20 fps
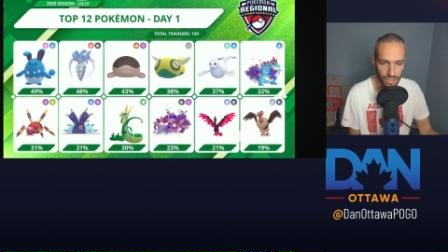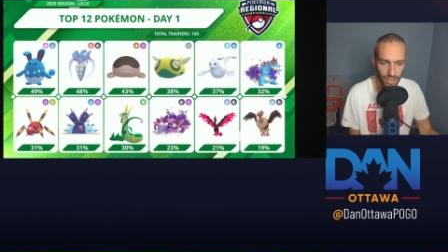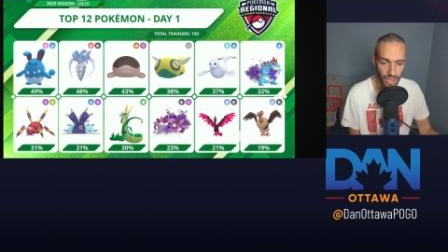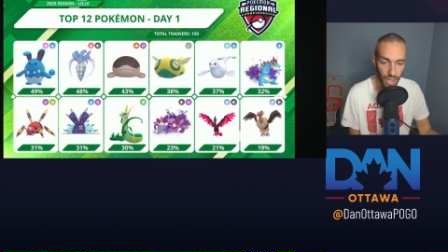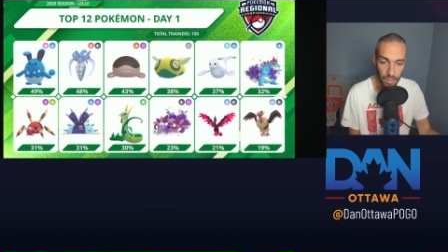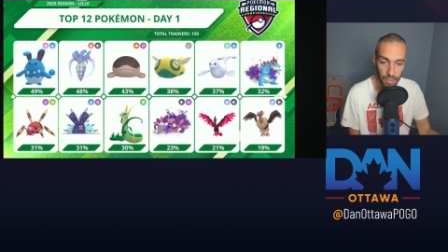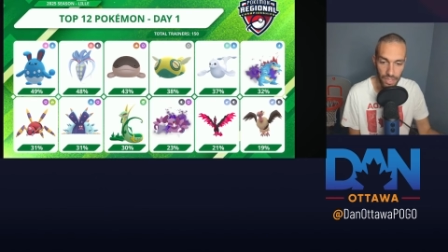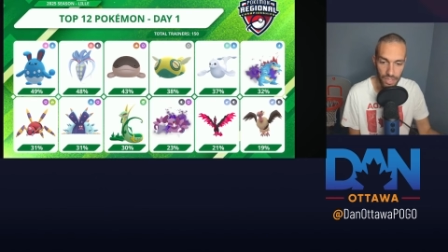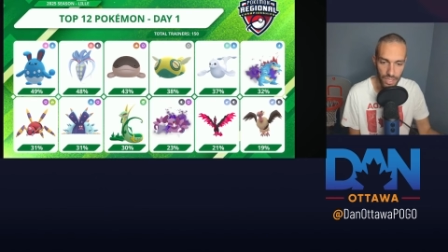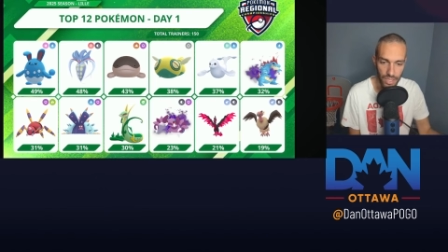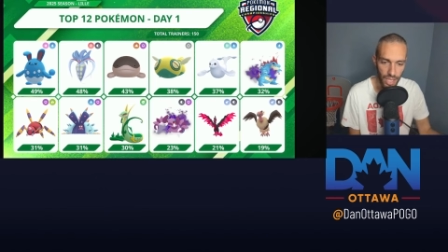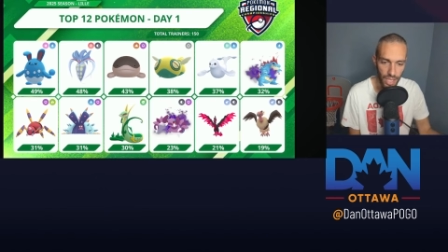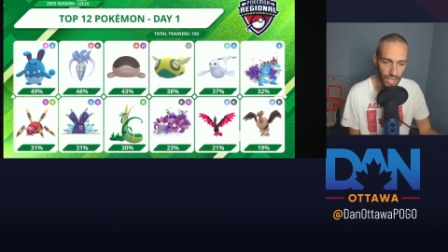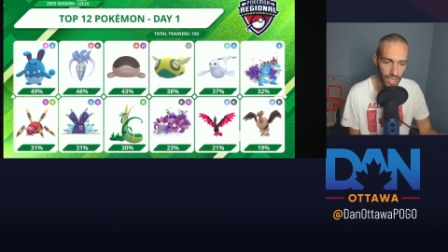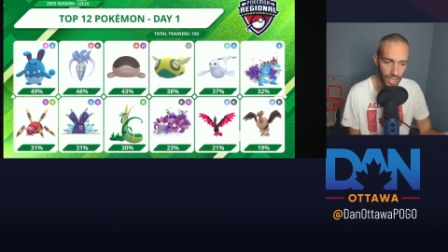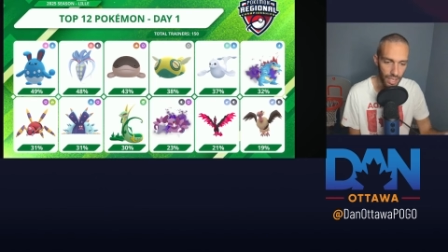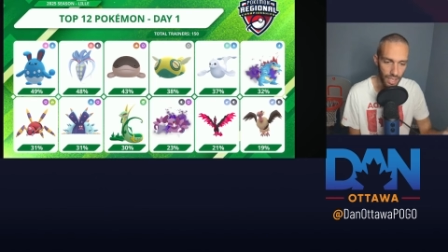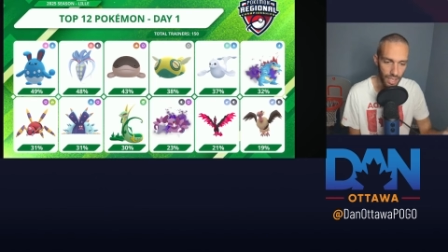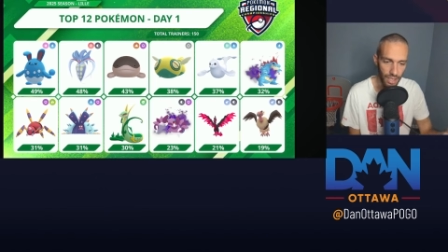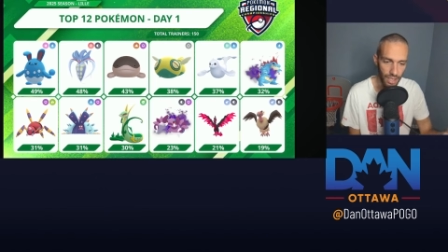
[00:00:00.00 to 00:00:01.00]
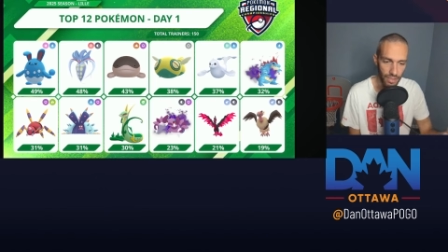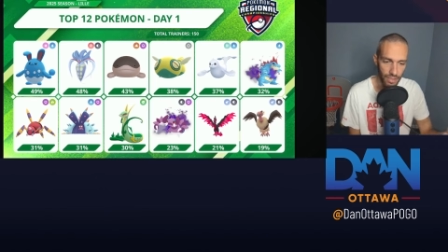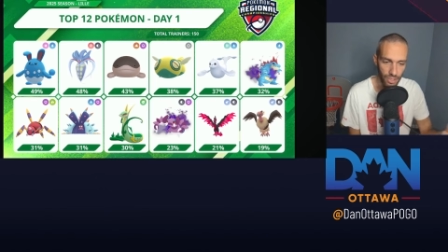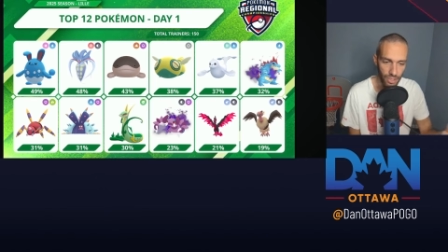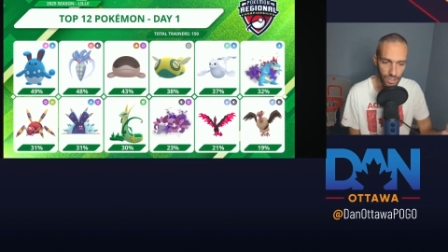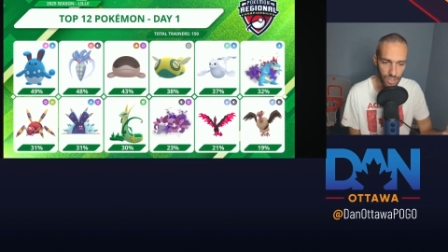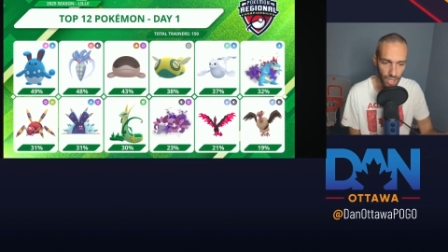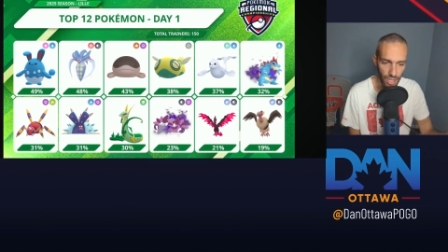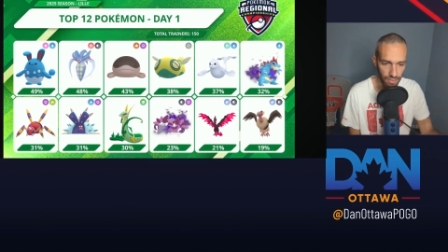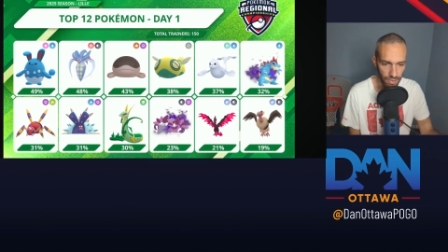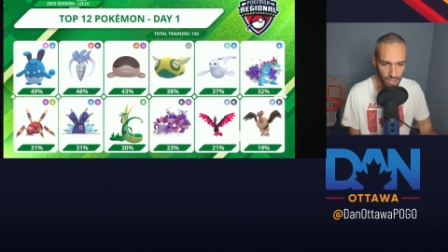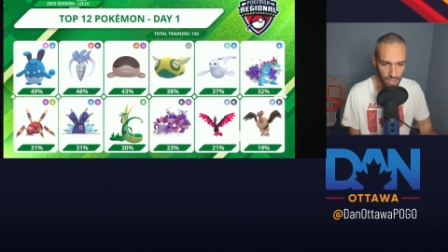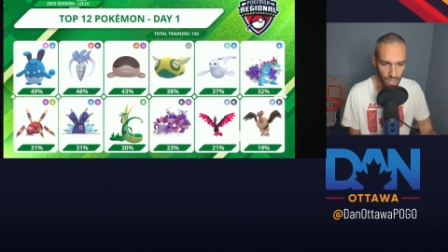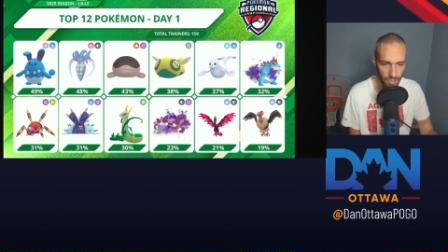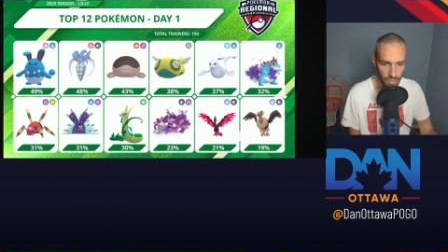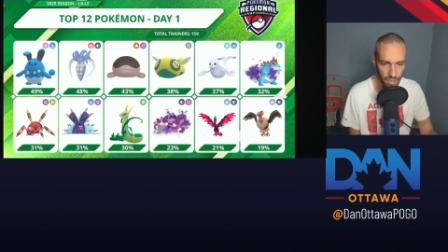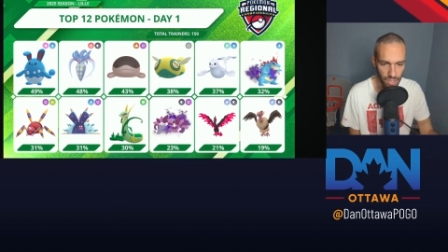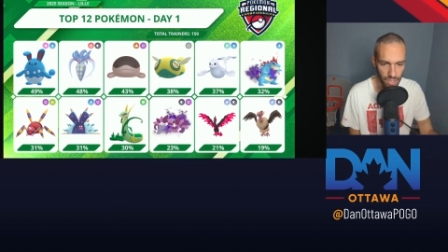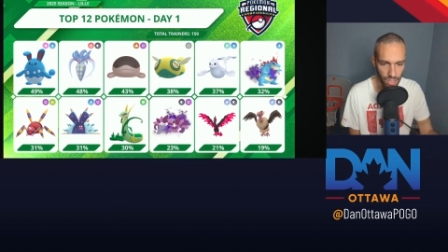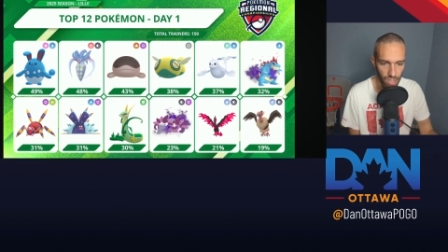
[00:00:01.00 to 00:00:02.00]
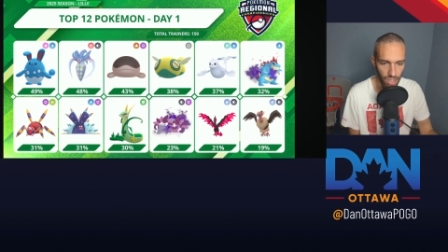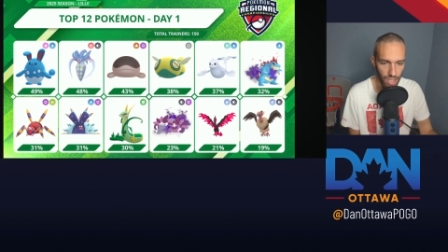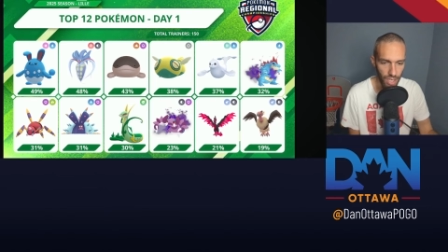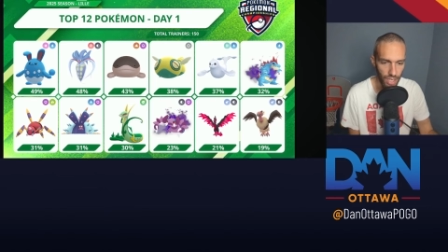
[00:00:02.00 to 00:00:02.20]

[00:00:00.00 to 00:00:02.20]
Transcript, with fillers: That being said, there's definitely something to looking